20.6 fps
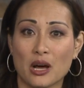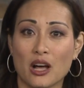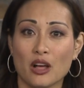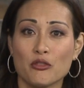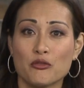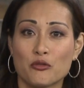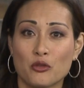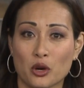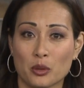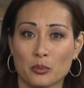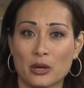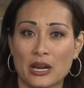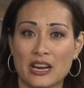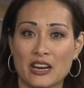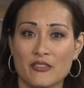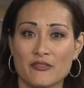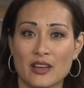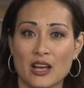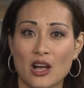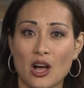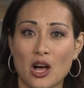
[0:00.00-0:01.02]
Well,
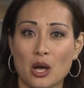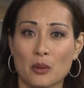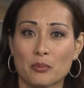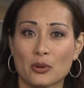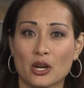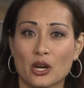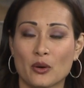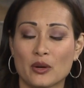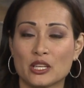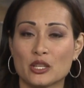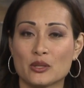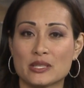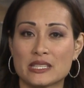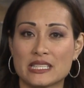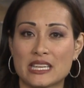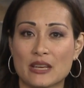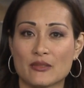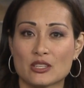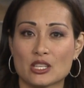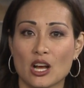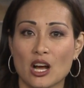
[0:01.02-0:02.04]
former NFL All Pro and
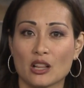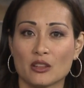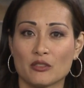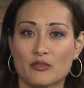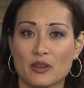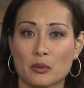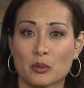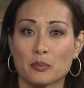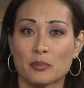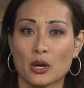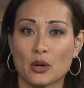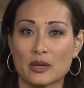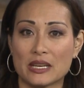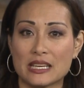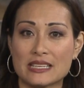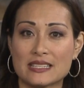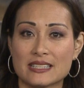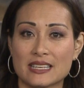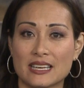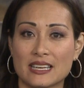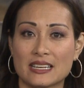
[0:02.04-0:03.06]
UC Davis Hall of Famer
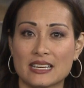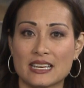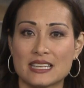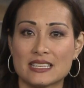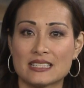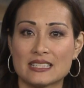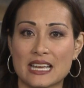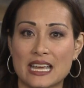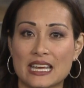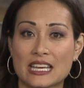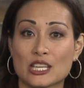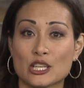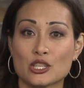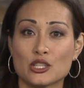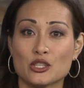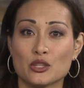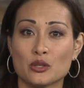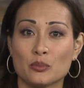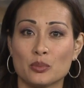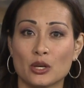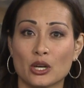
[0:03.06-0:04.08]
Bo Eason is saying
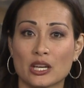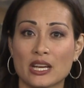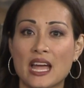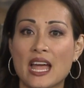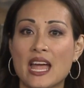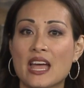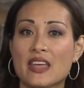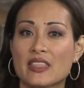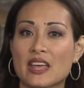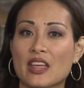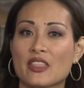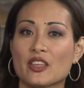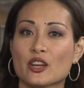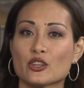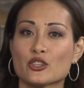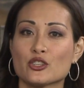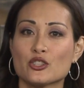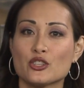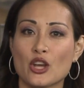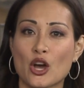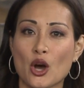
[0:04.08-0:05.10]
in his new book
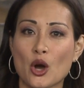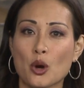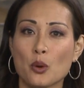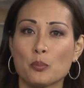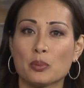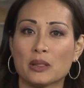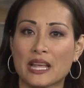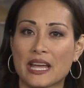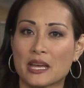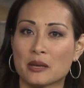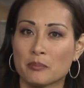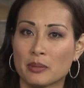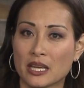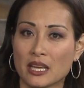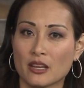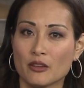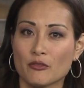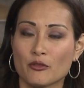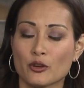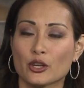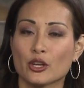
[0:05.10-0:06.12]
that there's no
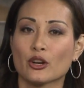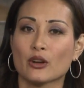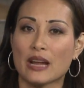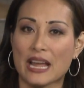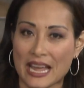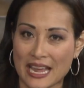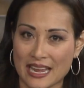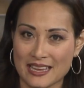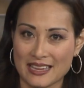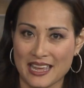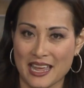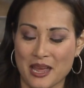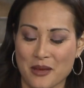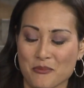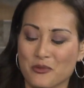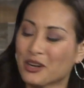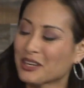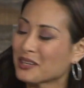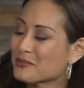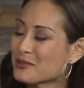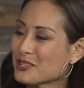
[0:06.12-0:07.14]
plan B for your A game.